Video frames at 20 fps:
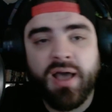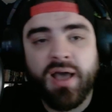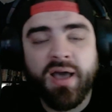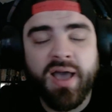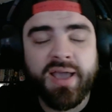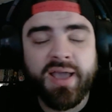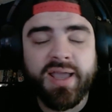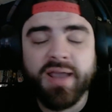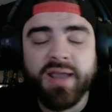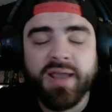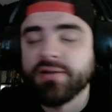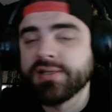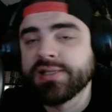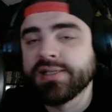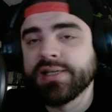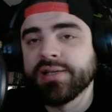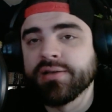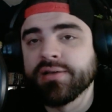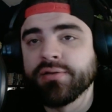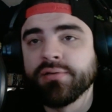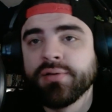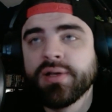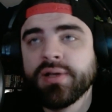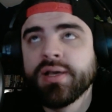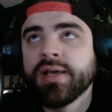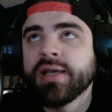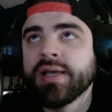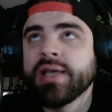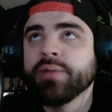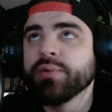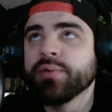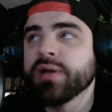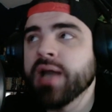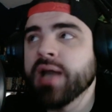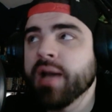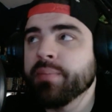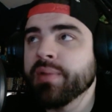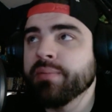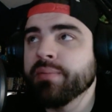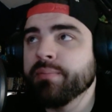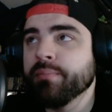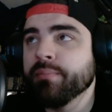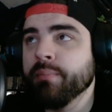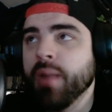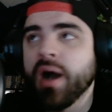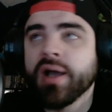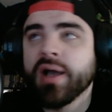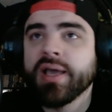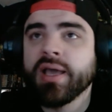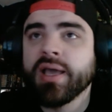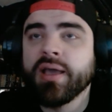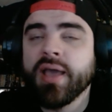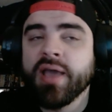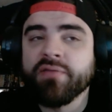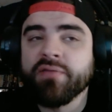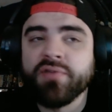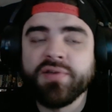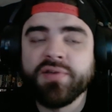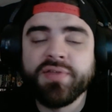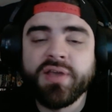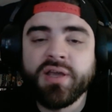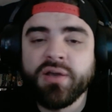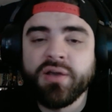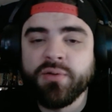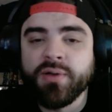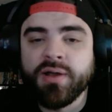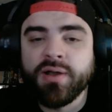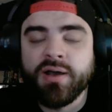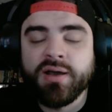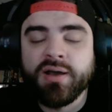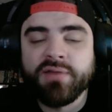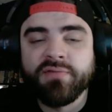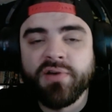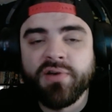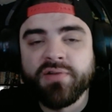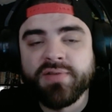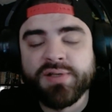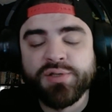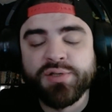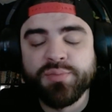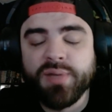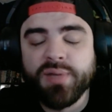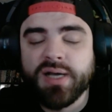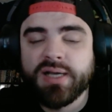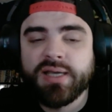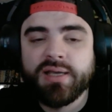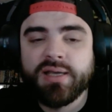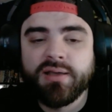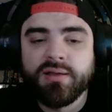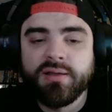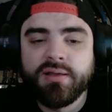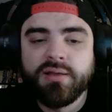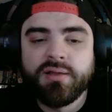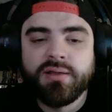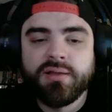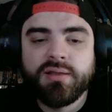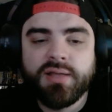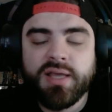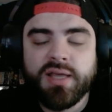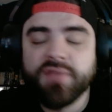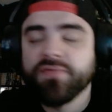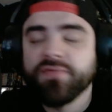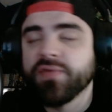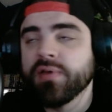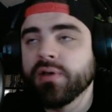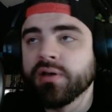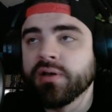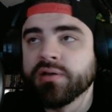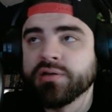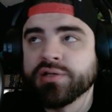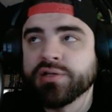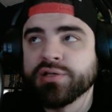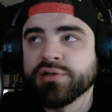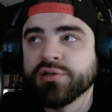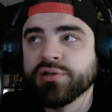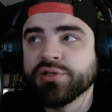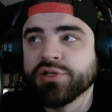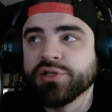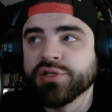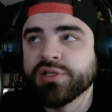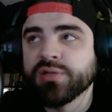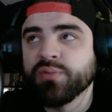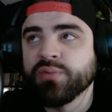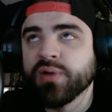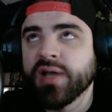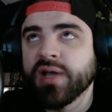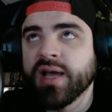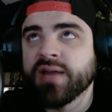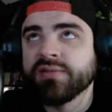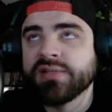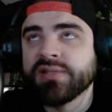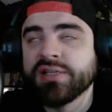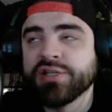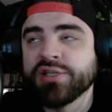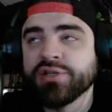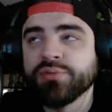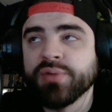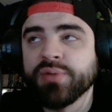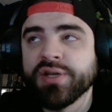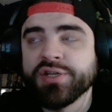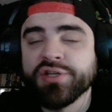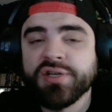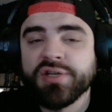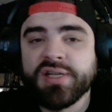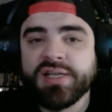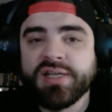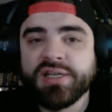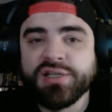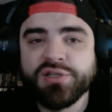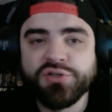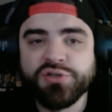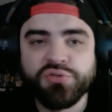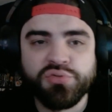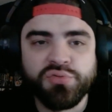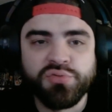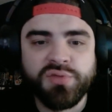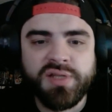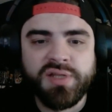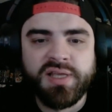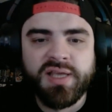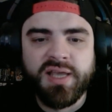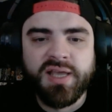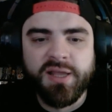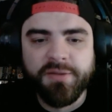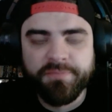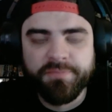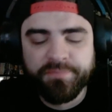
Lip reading: I guarantee you, he would not be mocking everything going on involving Tsubaki if he understood just what kind of situation he's truly in.